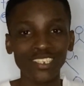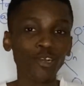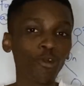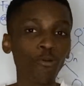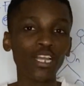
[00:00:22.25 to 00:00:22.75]

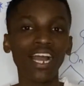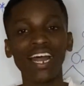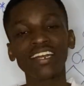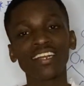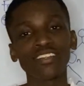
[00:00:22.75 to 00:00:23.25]
when we
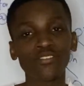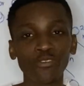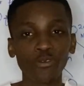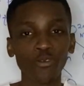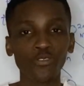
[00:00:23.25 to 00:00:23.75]
had
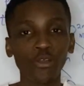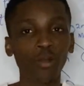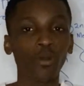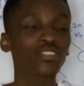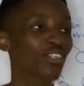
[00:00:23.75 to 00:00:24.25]
to talk
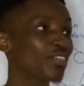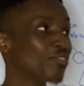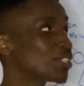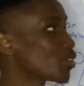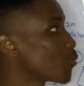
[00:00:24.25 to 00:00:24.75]
about cell
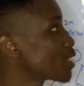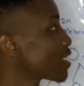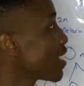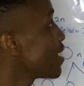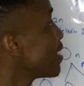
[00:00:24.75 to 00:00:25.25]
division, we
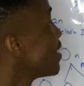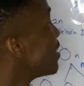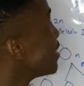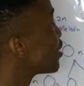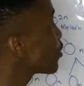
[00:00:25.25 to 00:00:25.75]
said
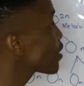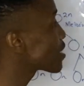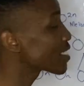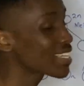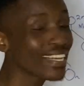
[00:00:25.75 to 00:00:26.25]
it
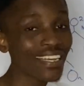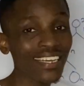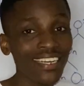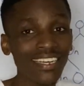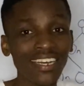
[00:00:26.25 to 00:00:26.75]
just
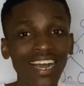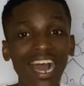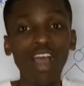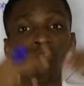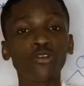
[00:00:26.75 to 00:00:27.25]

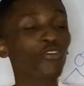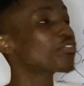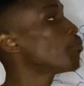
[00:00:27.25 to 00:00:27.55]
how does the